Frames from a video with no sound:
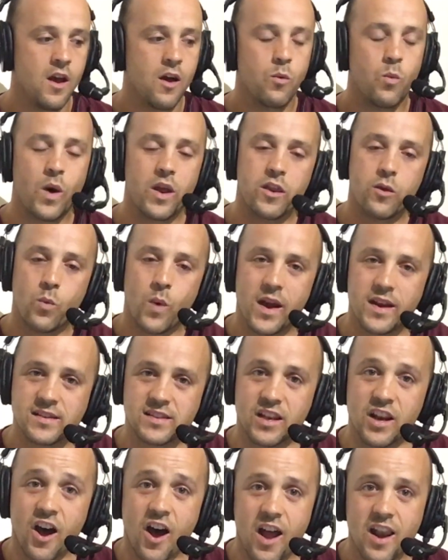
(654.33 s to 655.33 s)
One of the ways
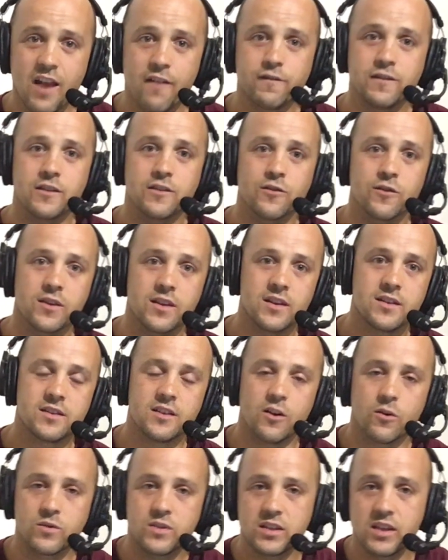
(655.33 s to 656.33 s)
that I love to do this,
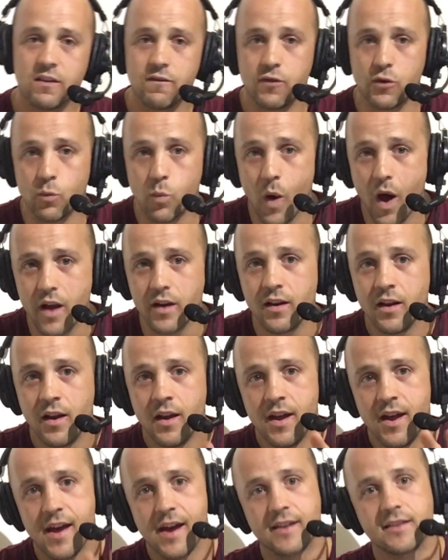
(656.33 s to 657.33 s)
and I'll just give you one
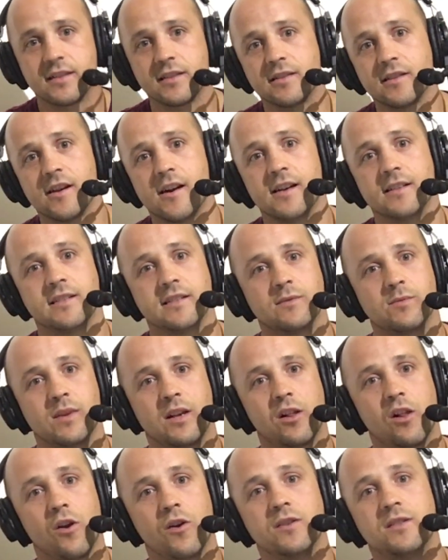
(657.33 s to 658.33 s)
exercise as we
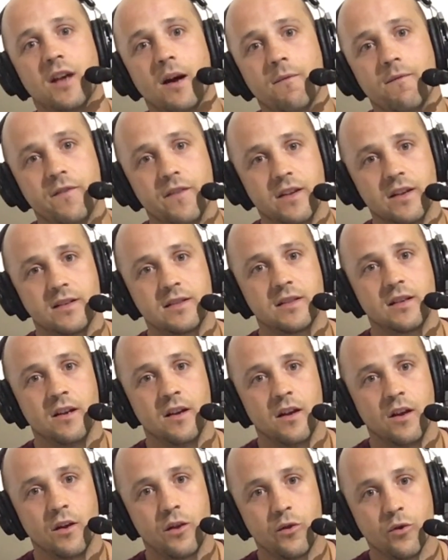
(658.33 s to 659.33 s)
close up for this
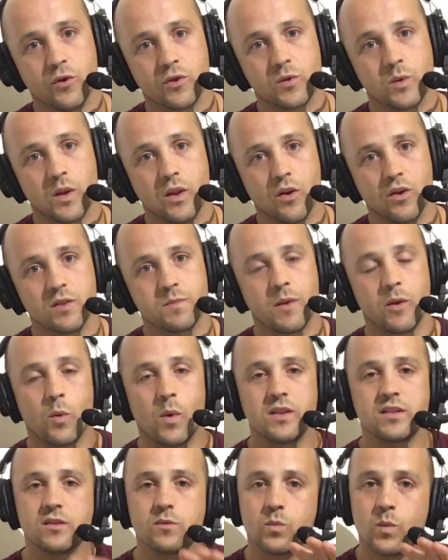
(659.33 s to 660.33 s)
Thoughts with Oz, but
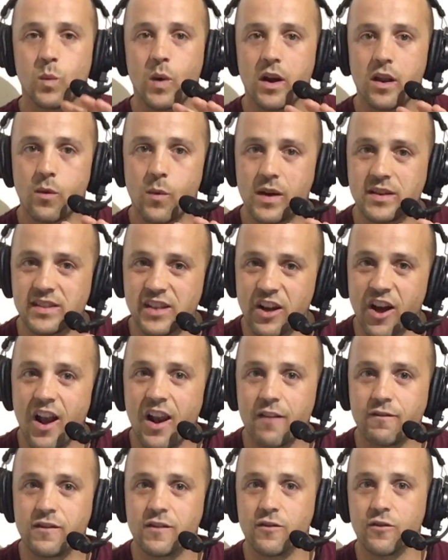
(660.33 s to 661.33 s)
one of the ways that I
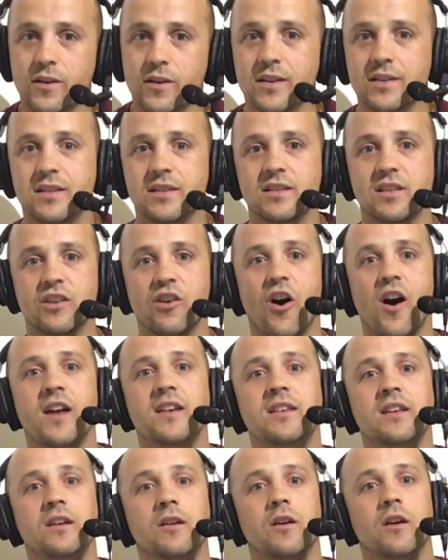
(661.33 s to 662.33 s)
love this is an
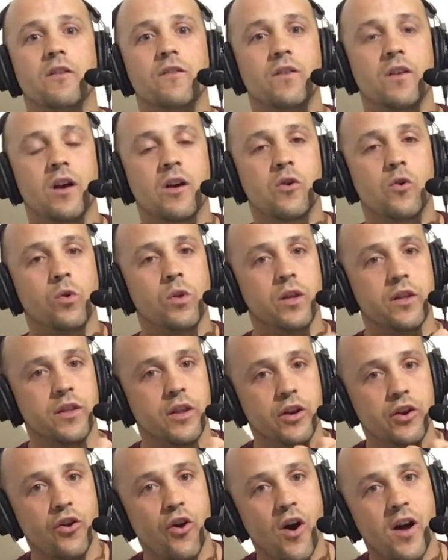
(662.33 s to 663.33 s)
idea, I call it
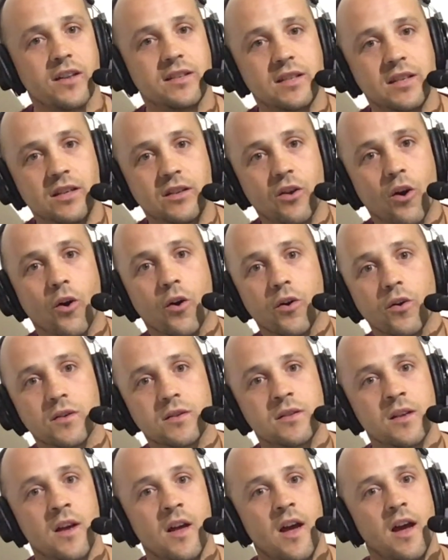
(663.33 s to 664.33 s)
the 90
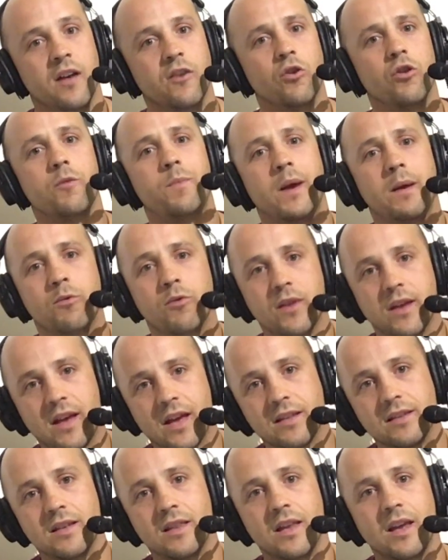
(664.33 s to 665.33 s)
no's. And all the people that
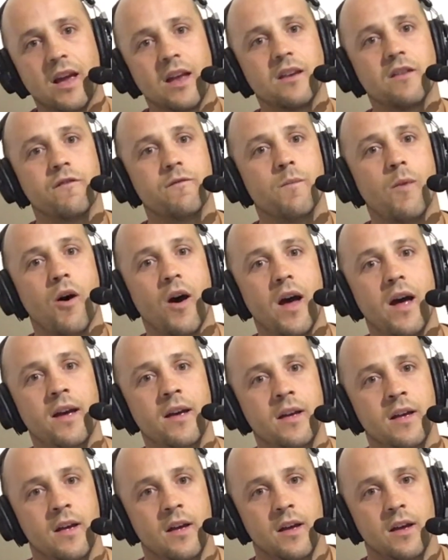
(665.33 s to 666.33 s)
get to the end of my
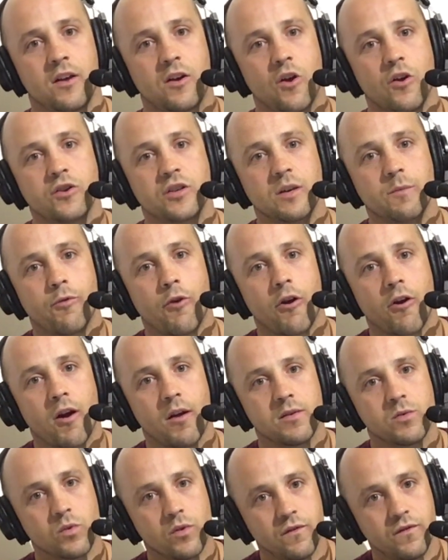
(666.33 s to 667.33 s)
coaching
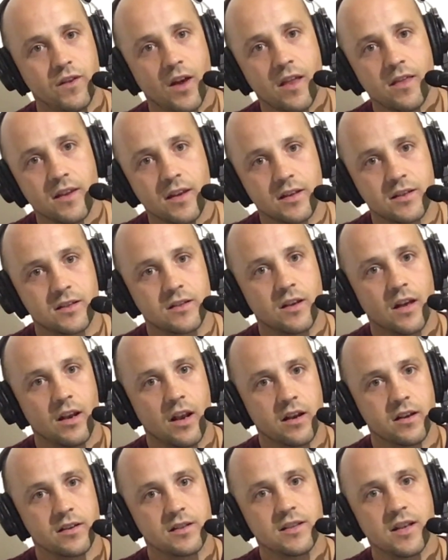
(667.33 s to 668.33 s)
programs would have done this and
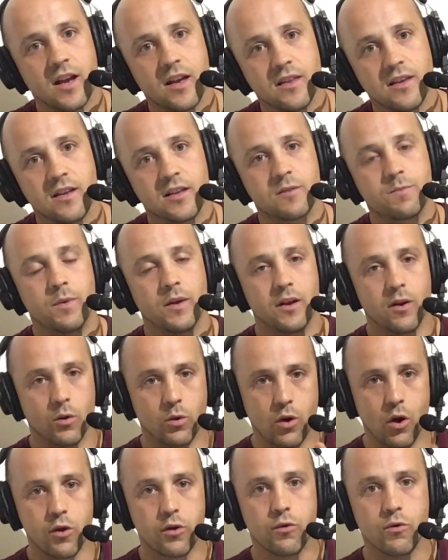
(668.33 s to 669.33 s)
understand this, but I'll
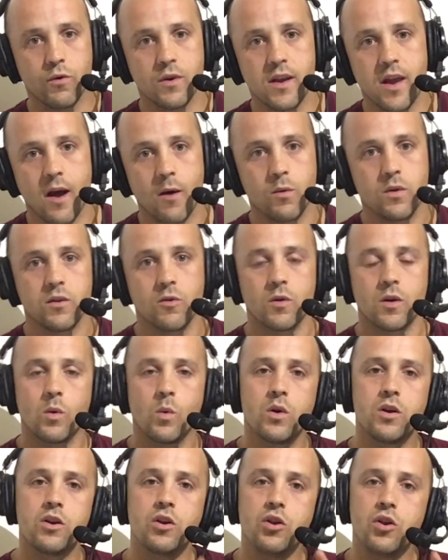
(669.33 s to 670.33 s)
go through it now with you. And I
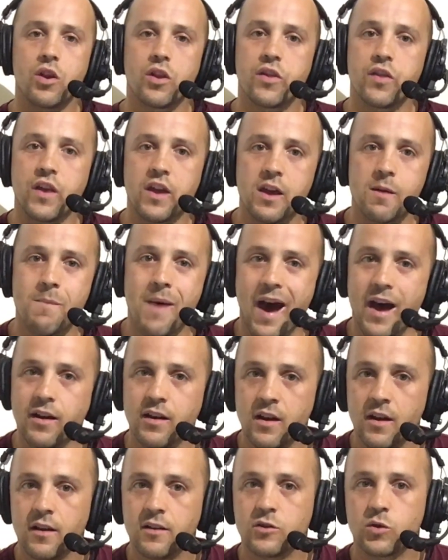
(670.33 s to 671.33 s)
want you to think
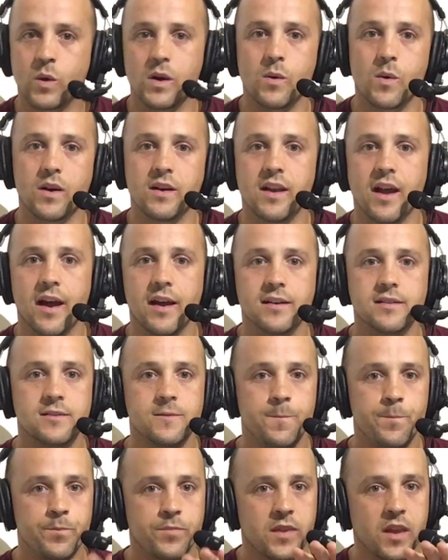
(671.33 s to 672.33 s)
about 21 days.
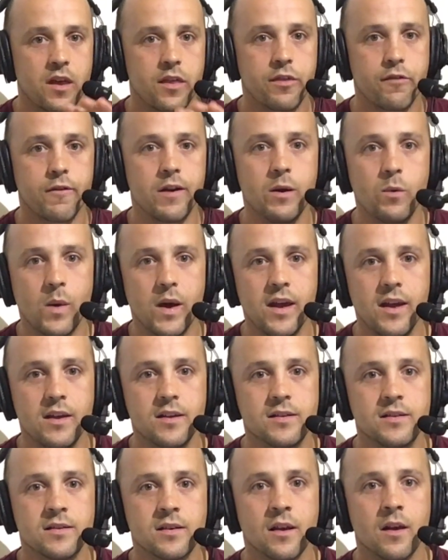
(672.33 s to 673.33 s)
3
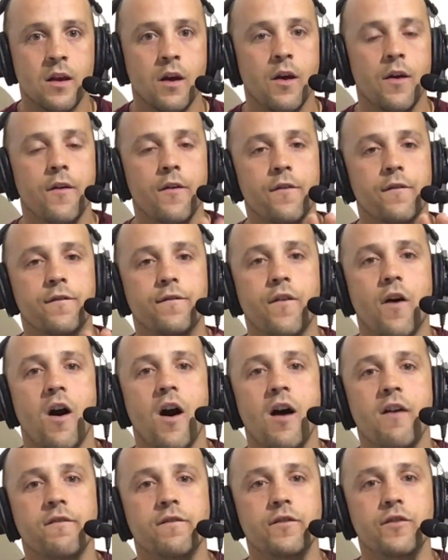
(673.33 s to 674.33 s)
weeks,
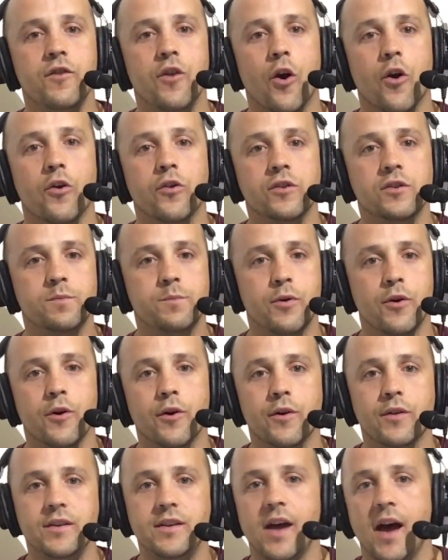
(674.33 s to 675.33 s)
5 no's
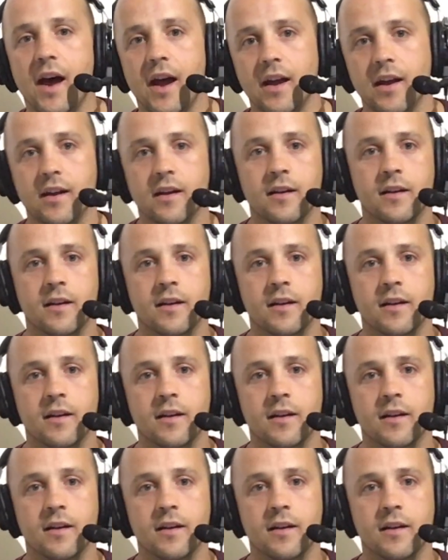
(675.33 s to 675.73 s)
per day.